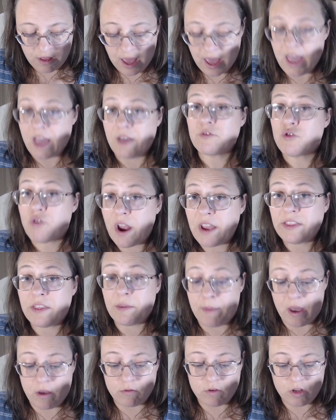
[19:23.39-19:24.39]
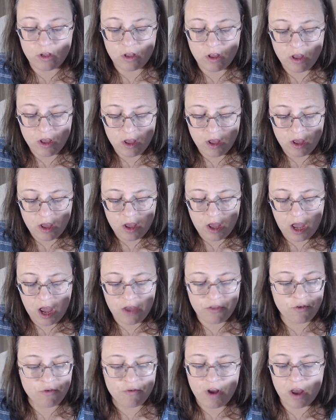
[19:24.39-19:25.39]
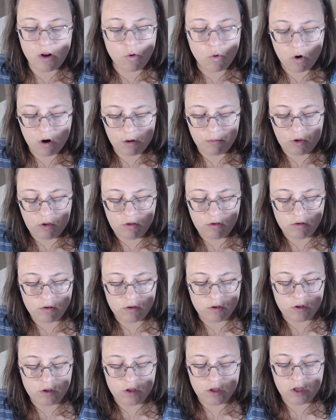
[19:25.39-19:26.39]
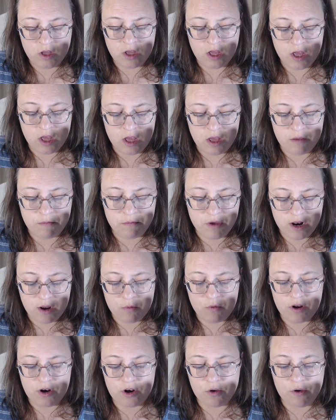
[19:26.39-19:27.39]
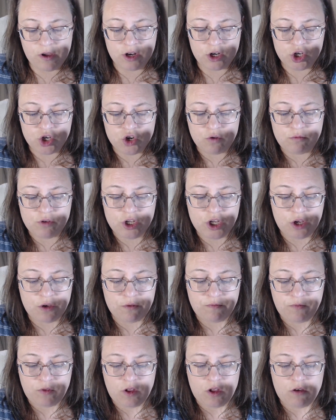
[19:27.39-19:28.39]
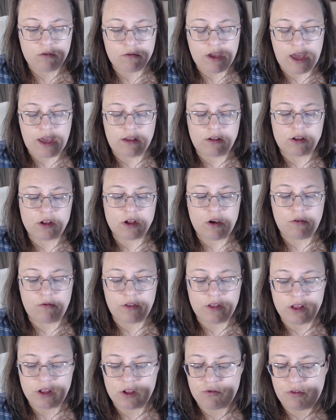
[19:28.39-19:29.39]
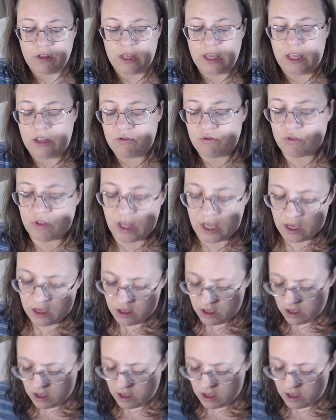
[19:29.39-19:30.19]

I have tried them out, and they're not horrible, but I wanted to go ahead and show them to you. Okay, so this is really interesting.